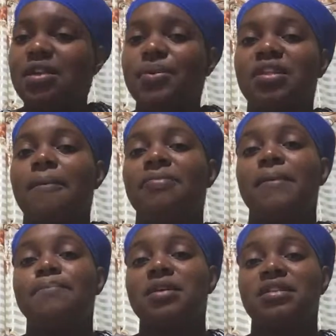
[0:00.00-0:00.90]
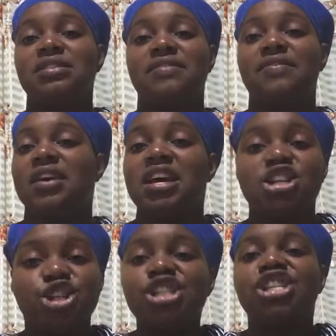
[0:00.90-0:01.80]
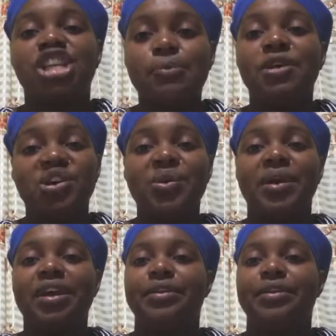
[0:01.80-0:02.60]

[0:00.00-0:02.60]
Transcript: it with something positive. Just keep it going.